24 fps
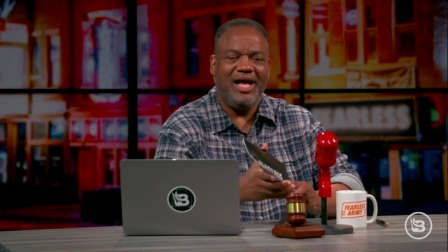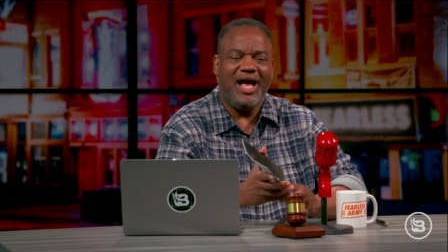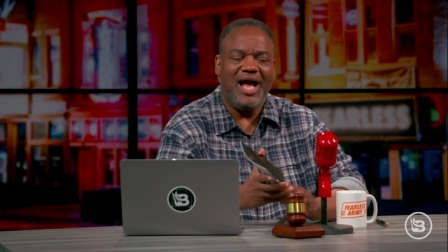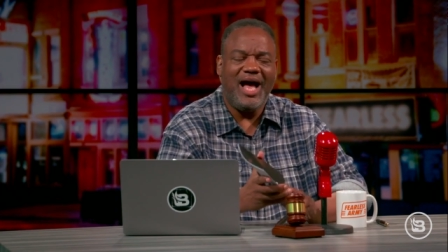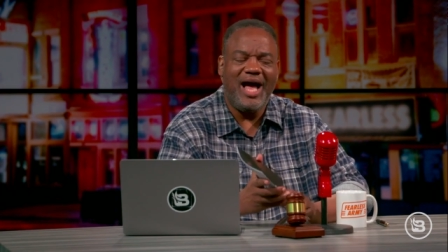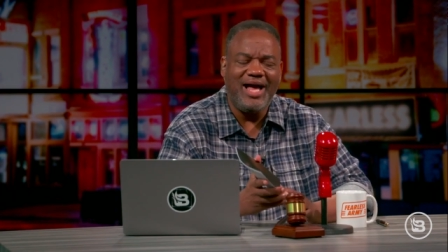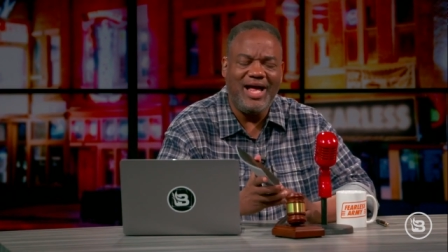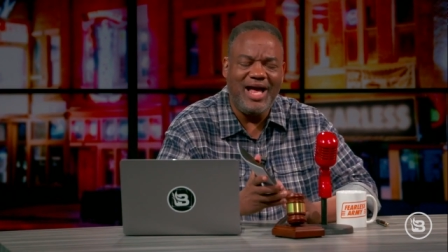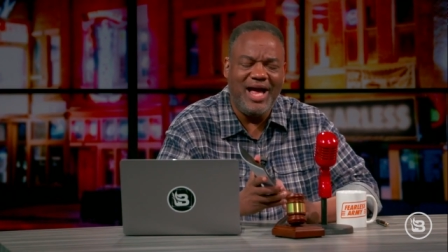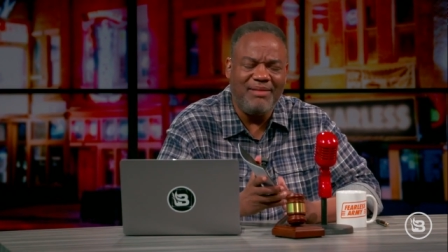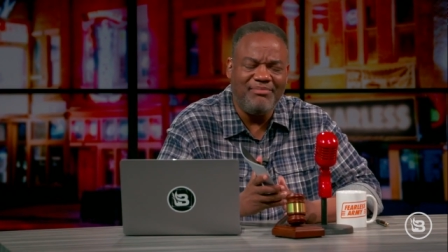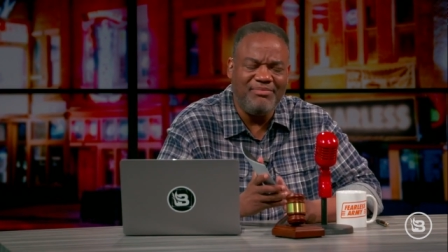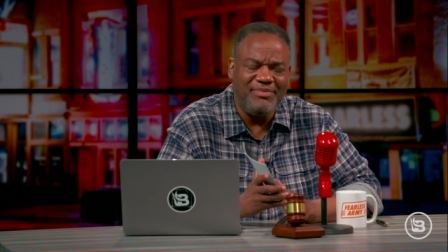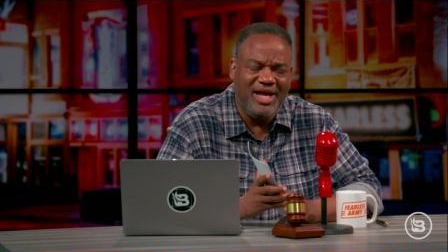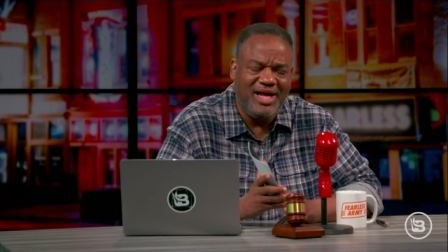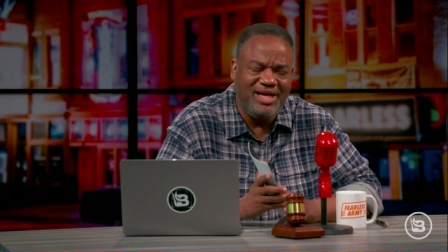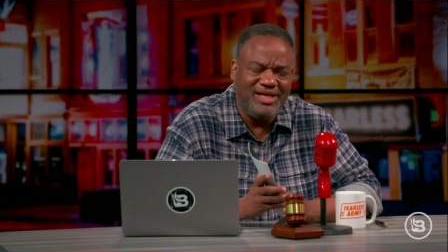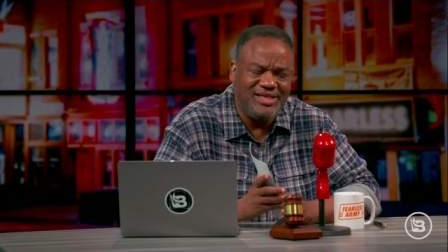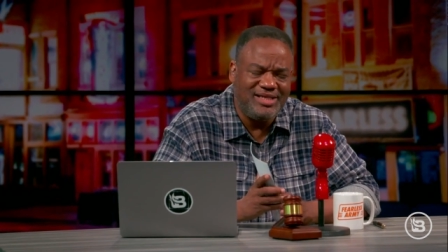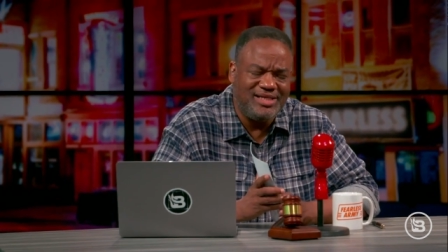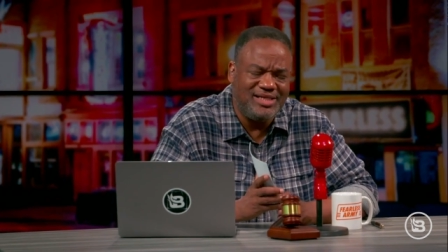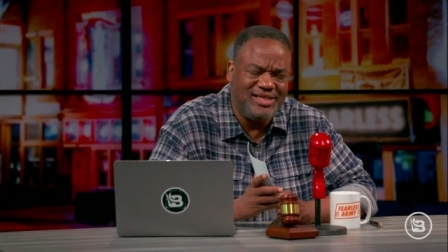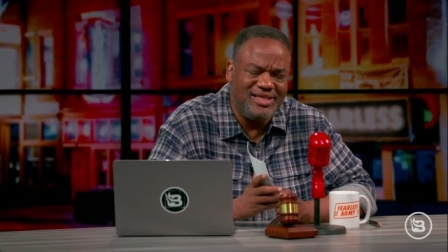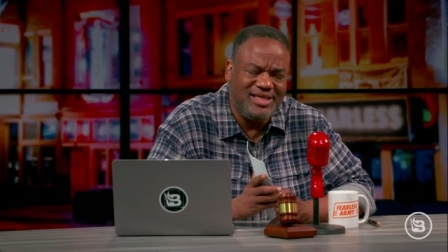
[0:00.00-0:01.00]
I'm
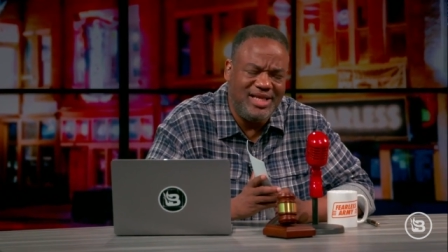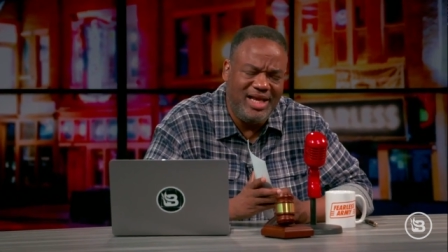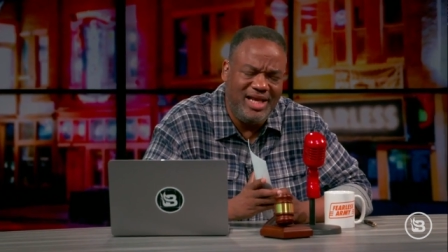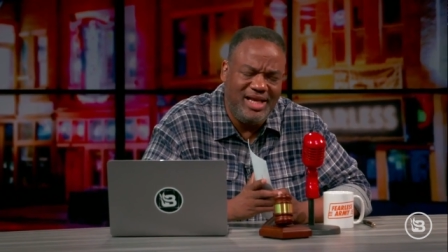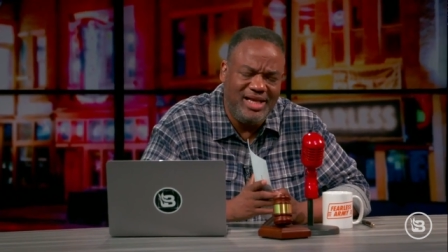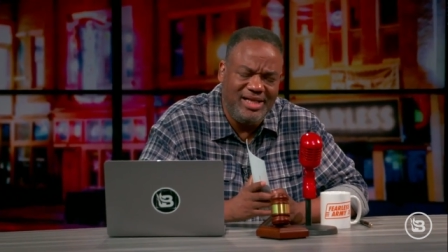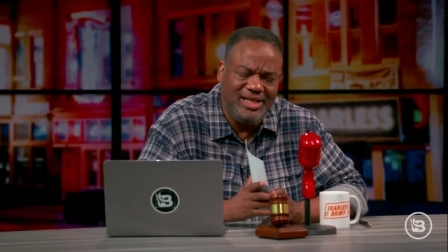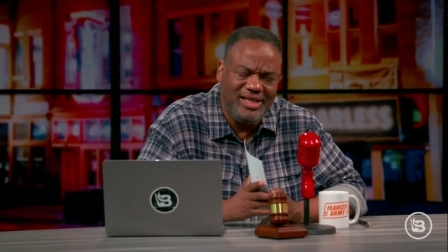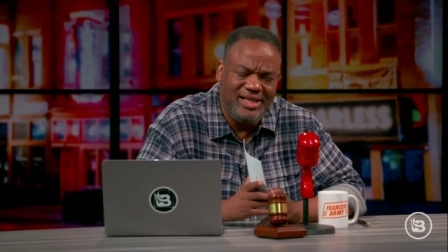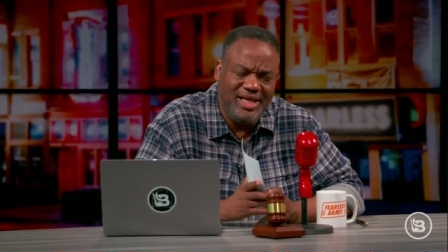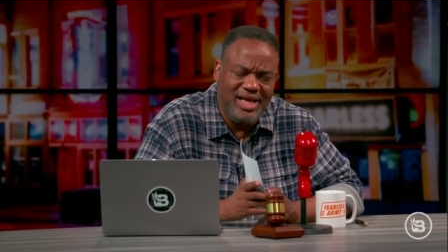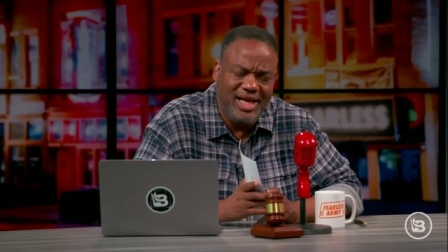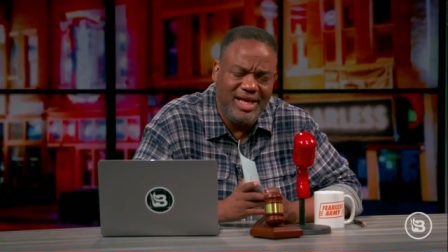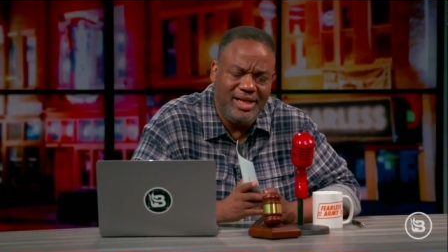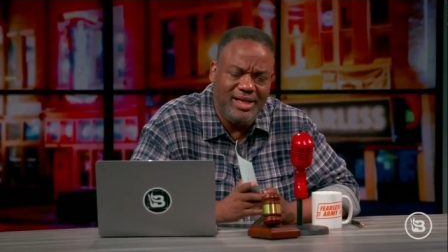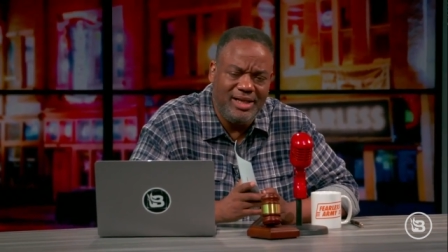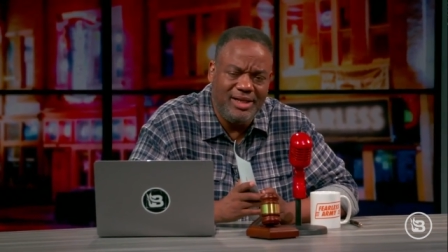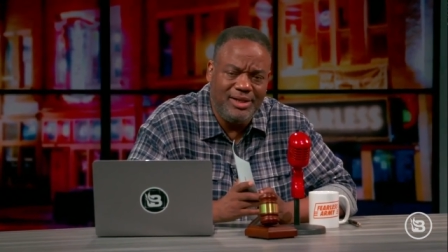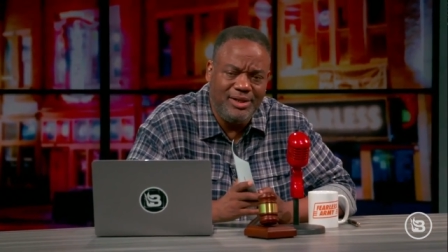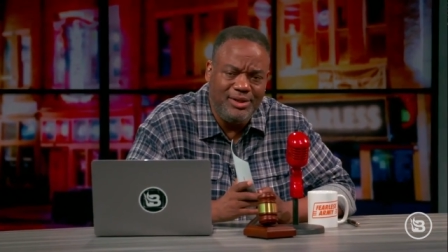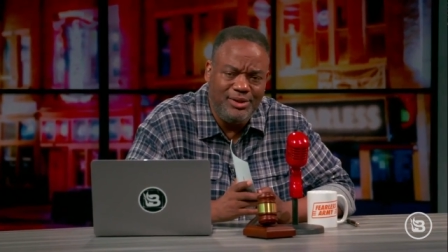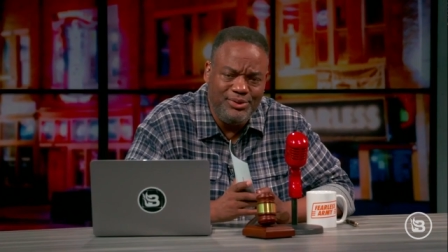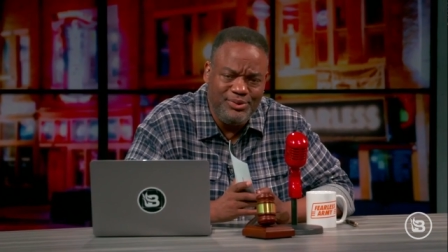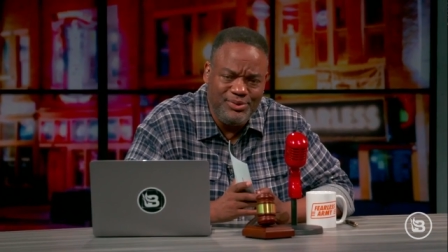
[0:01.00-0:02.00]
not saying that
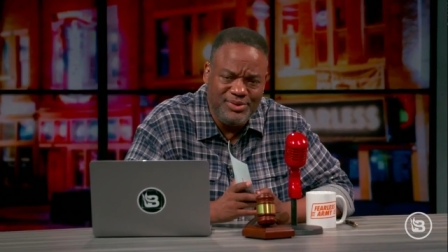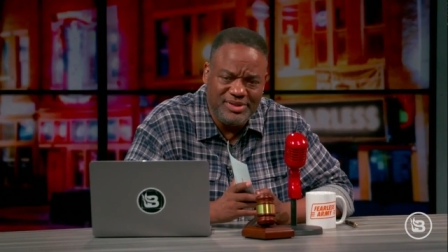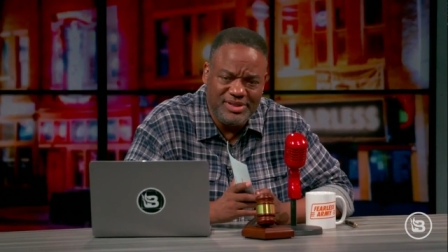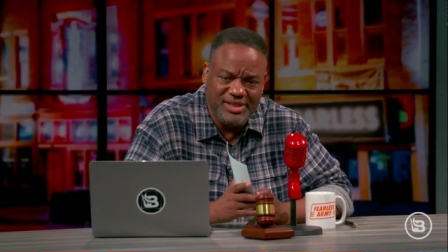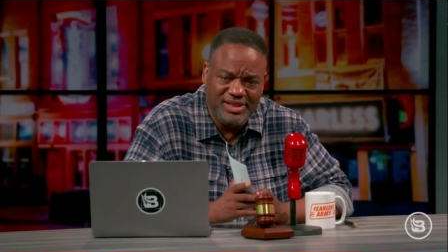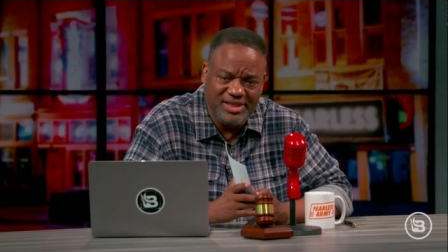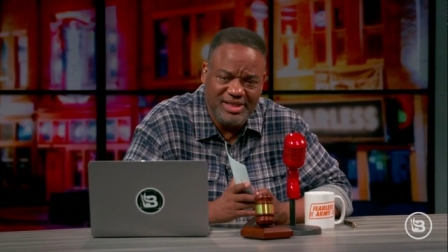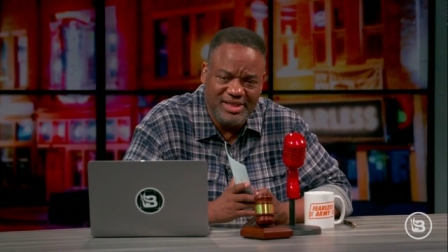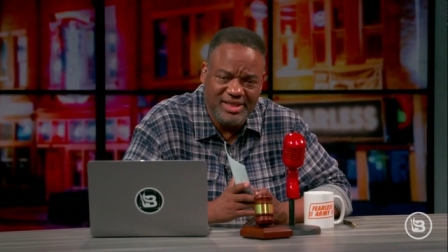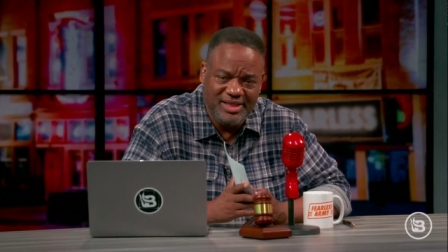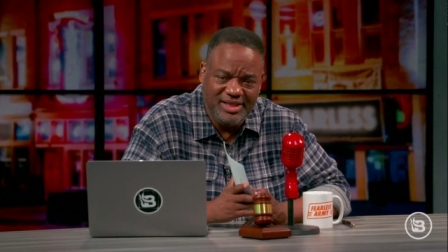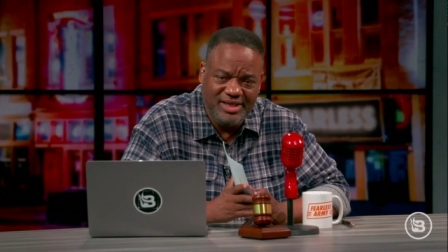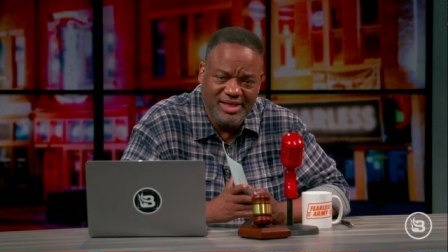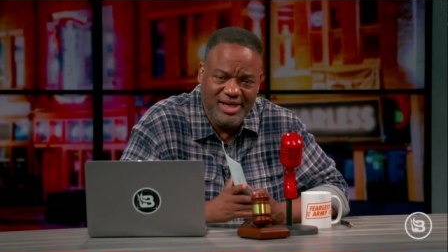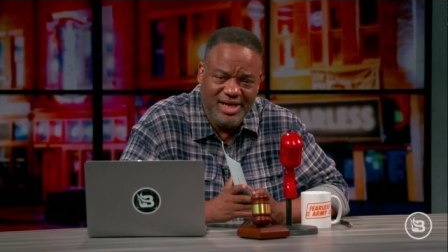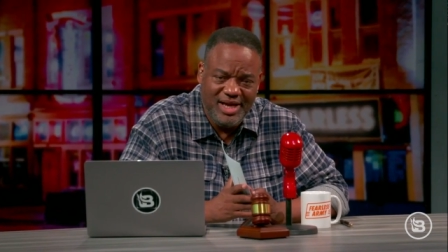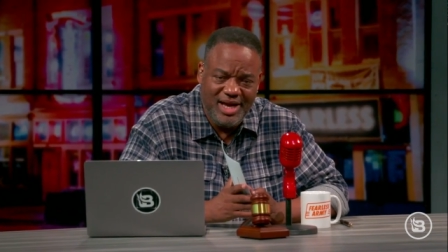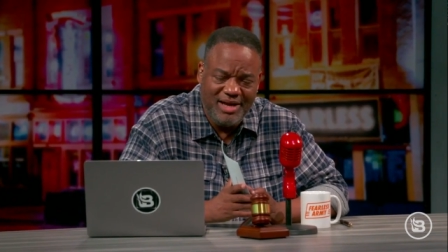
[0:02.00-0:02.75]
loosely.